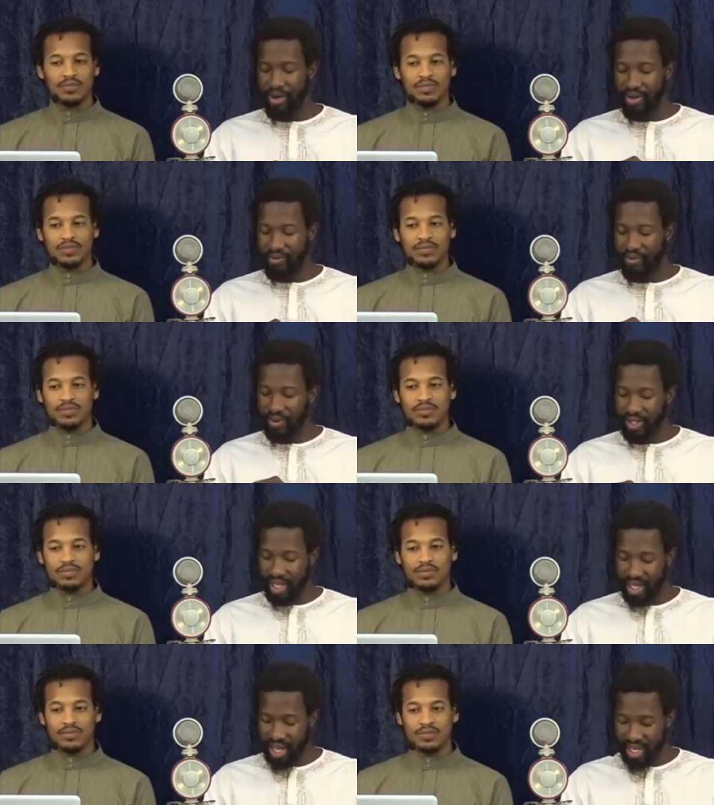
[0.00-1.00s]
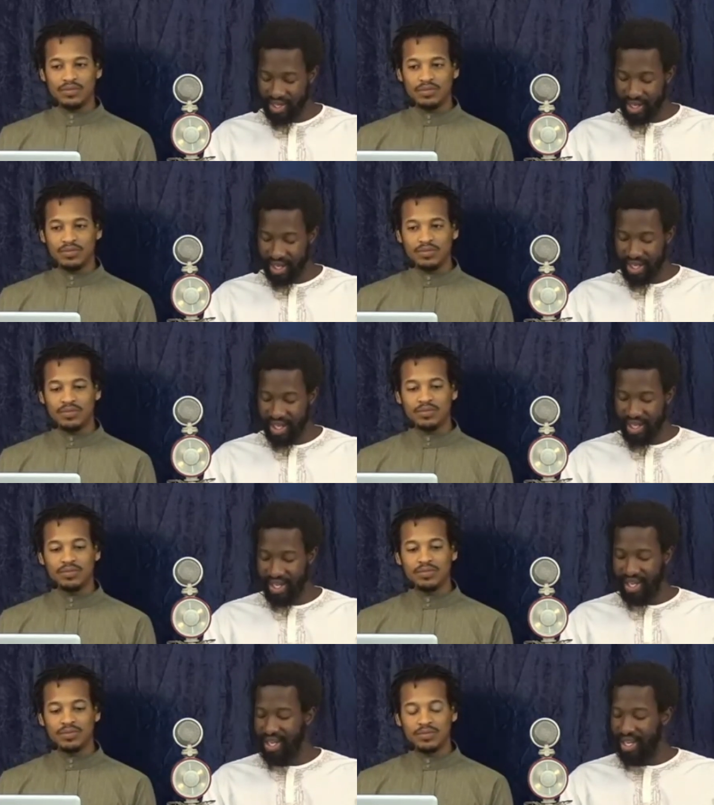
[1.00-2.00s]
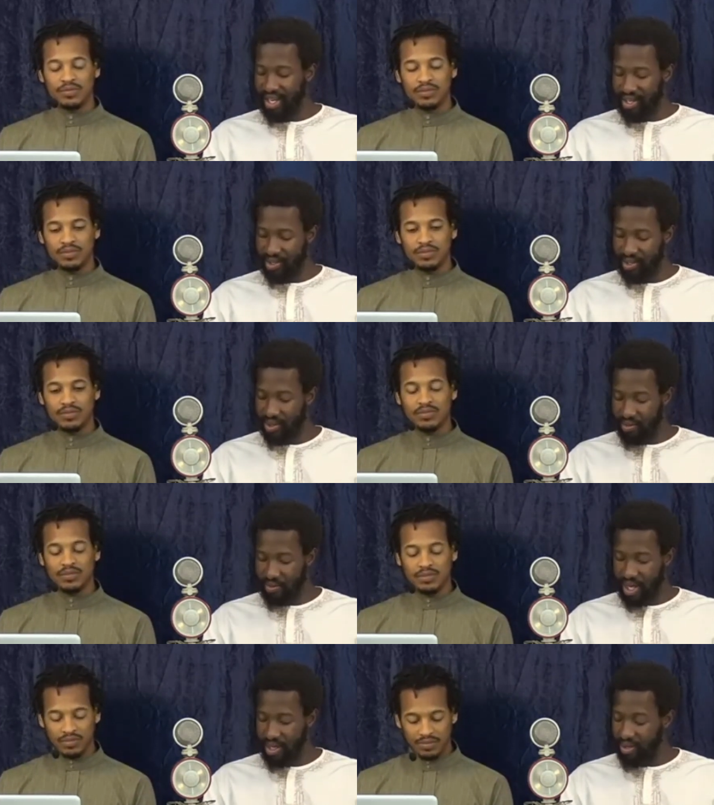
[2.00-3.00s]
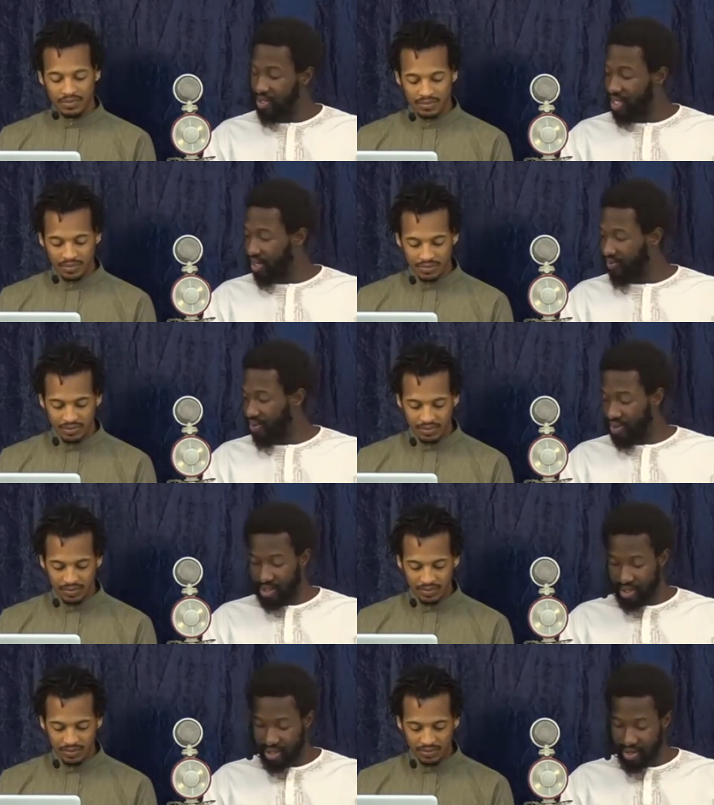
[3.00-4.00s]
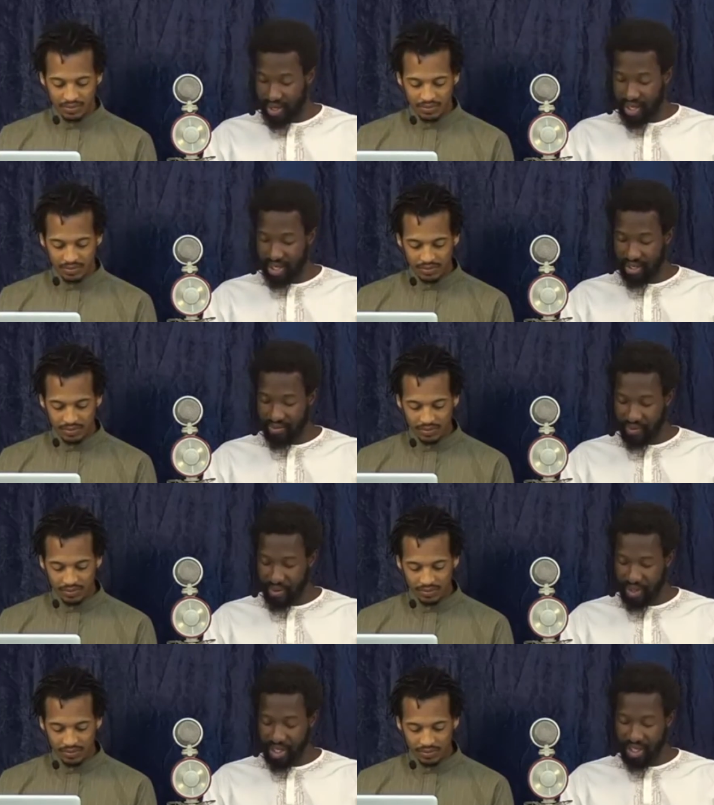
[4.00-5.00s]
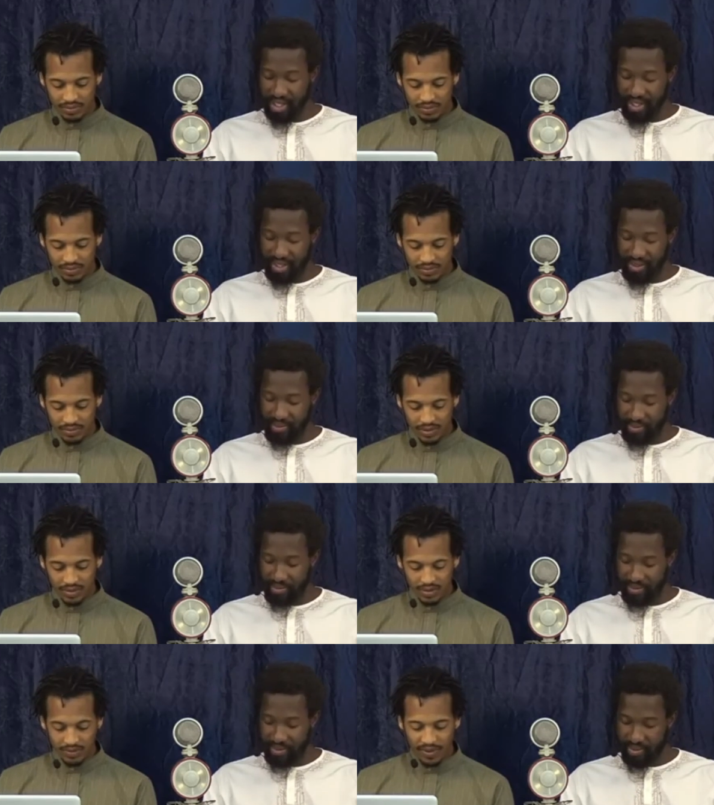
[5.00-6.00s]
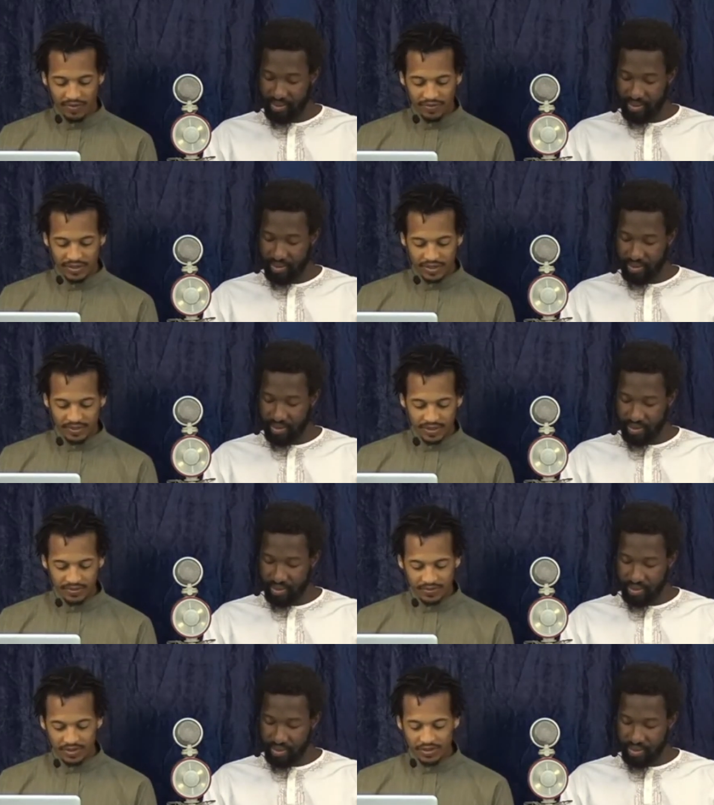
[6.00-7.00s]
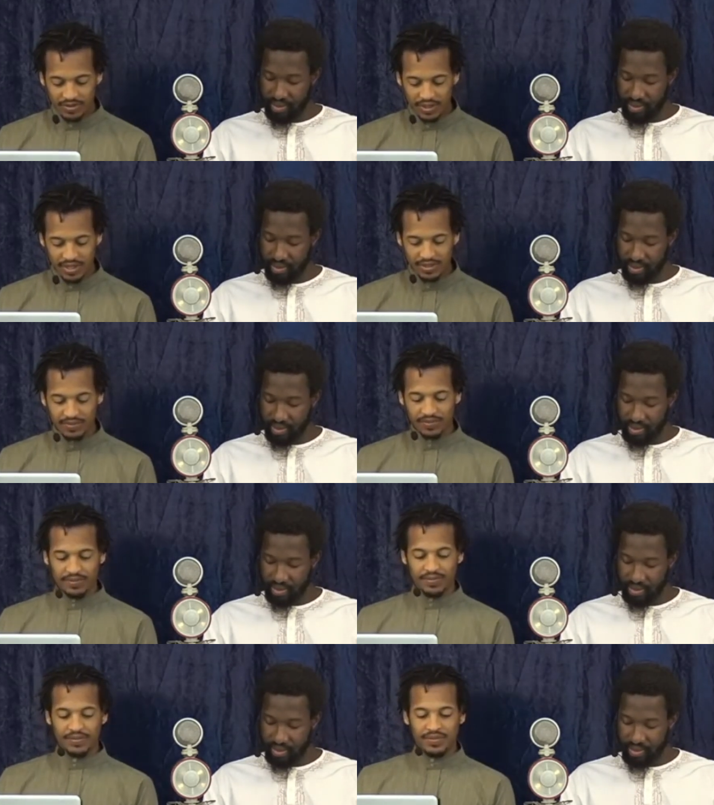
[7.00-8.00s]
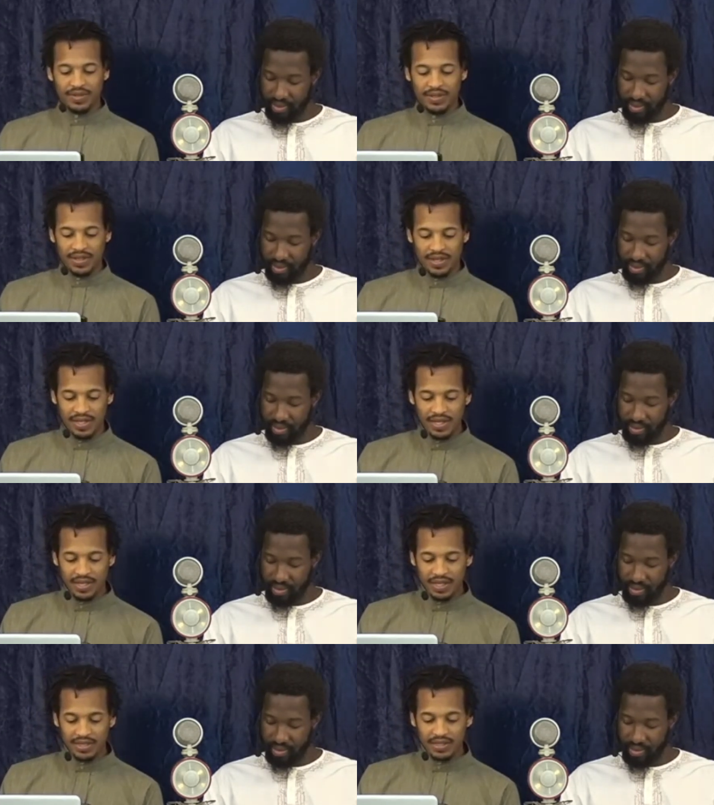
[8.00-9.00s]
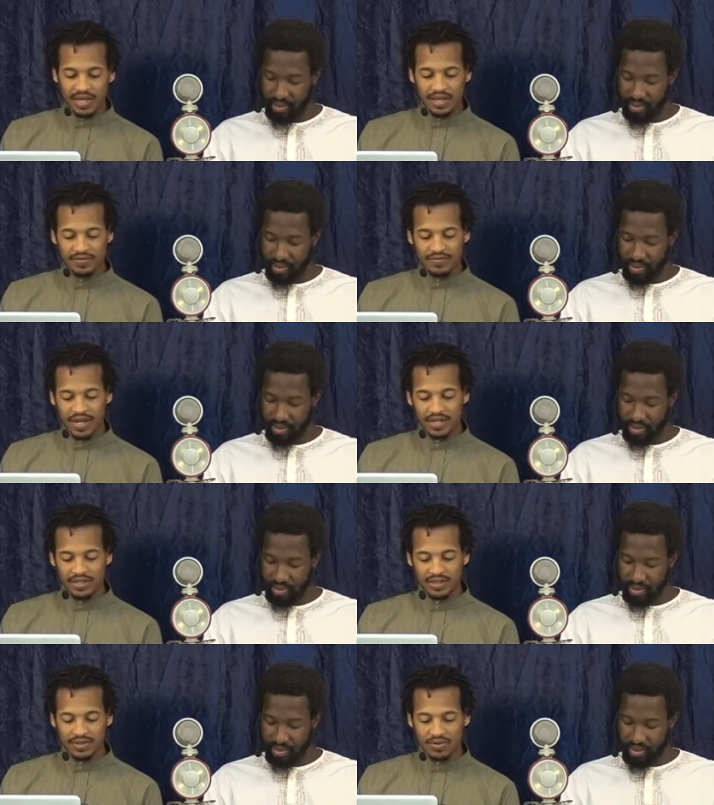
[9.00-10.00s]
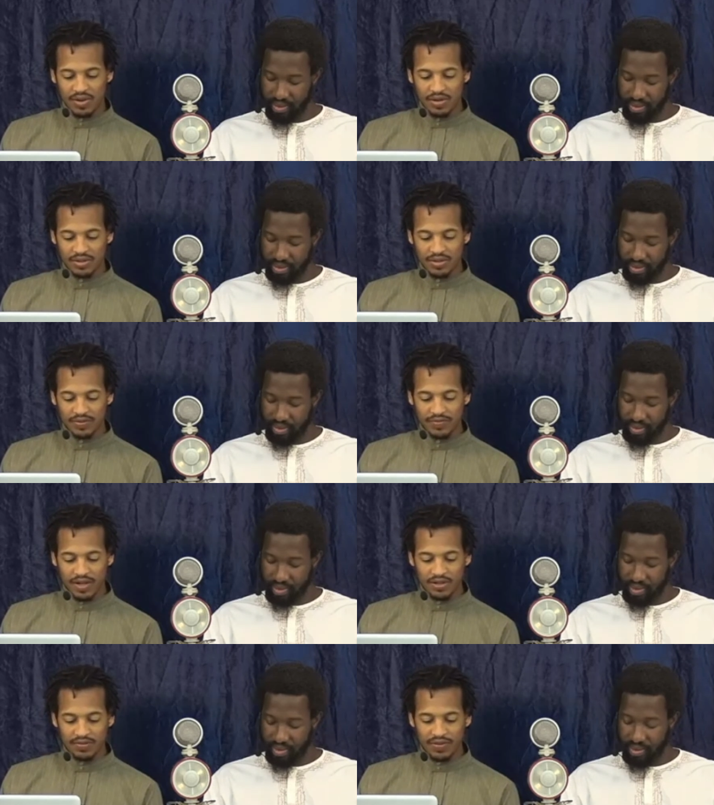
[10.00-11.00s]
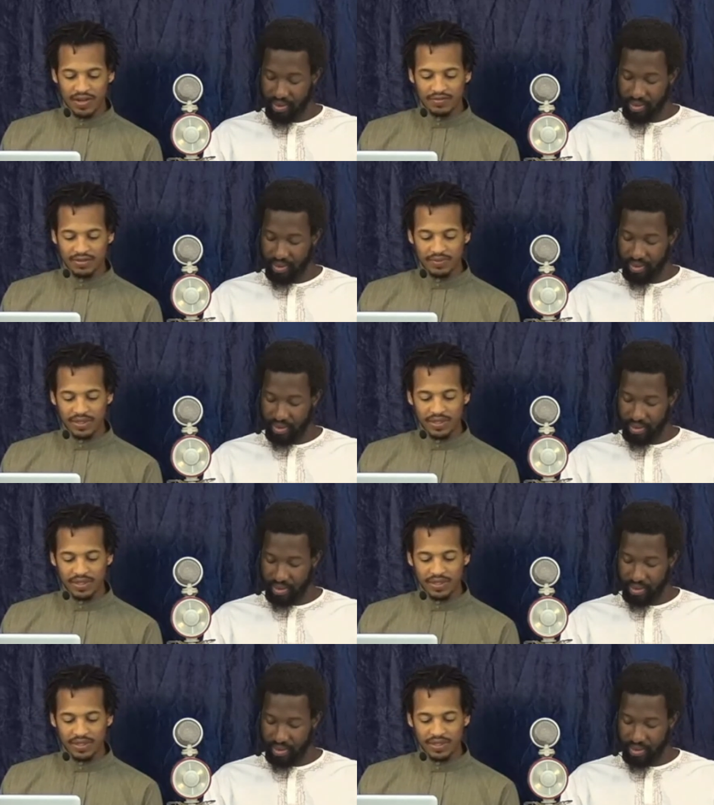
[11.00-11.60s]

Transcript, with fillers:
Speaker 1: the fruits like Yache. And let's look at Matthew ten, verse thirty-eight to forty.
Speaker 2: Matthew chapter ten, verse thirty-eight. And he that taketh not his cross and followeth after me is